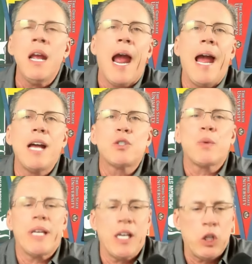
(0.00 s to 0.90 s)
as
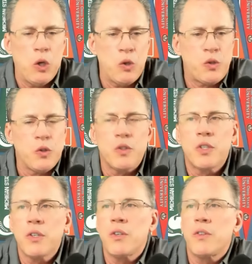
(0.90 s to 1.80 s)
we get closer
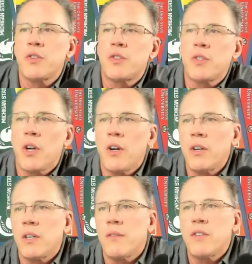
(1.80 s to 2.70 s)
to the
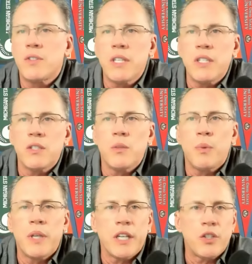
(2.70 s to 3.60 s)
start of the season, the
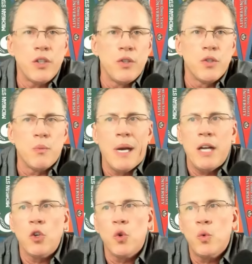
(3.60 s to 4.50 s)
predictions
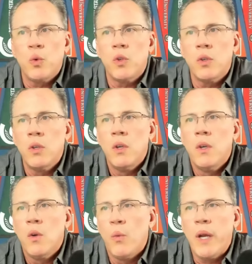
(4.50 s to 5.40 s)
about who will
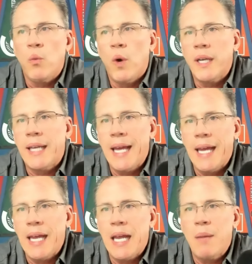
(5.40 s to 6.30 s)
win what
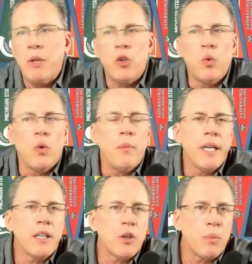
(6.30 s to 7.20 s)
game and who will
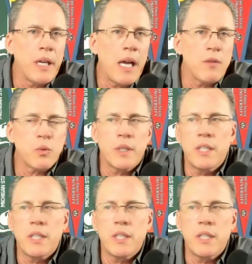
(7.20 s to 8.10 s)
make it to the playoffs will
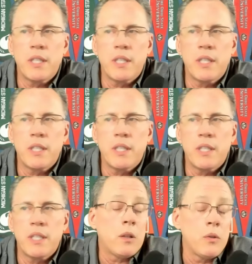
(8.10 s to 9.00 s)
continue to pile up.
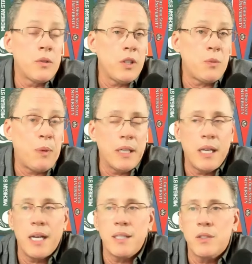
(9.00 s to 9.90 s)
That includes this
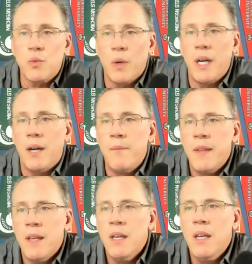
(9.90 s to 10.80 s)
podcast as well.
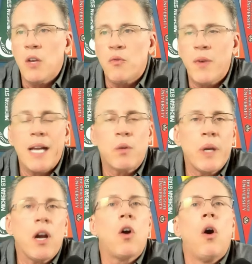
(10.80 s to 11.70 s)
In fact, we
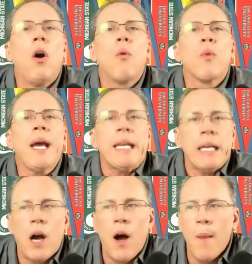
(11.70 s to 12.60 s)
are already
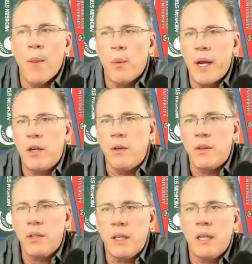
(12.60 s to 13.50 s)
on the record
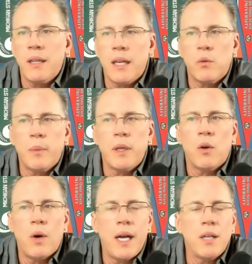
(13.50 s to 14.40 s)
thinking that it will be
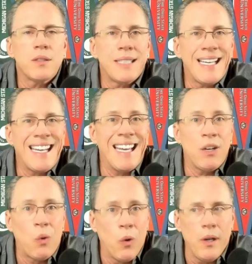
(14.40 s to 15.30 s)
Ohio State and
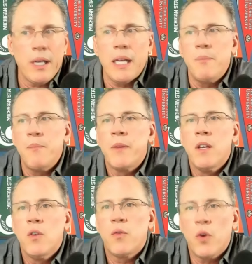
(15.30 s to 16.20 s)
Oregon
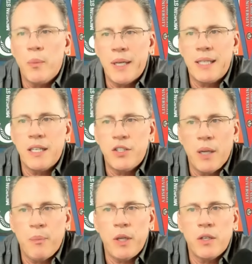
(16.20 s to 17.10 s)
for the Big Ten
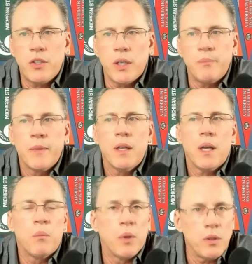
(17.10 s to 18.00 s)
championship.
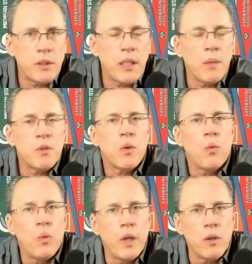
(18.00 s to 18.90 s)
And both teams,
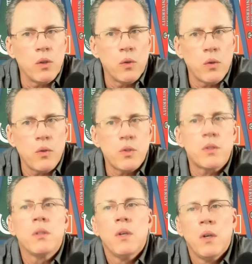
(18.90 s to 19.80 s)
win or
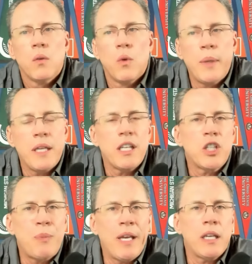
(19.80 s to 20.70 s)
lose, will be in the
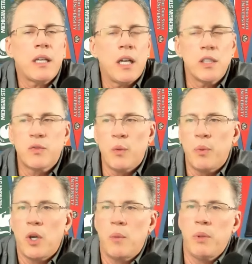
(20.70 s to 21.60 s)
expanded college
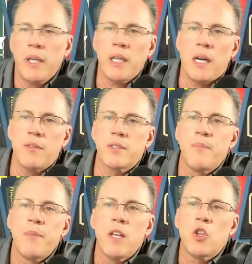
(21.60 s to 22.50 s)
football playoffs.
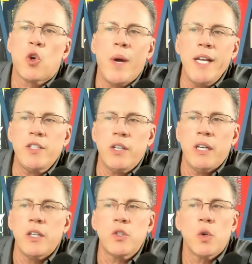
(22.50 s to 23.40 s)
The question
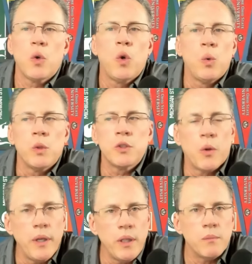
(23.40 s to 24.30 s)
is, who will
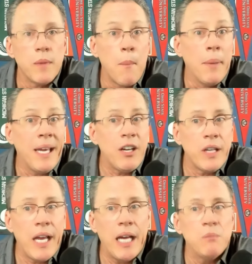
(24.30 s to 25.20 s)
join them? Better
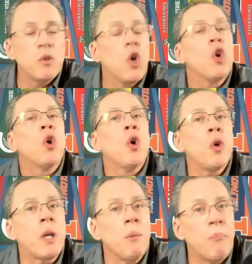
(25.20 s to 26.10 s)
yet, who
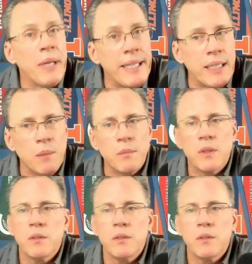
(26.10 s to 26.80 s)
can beat them?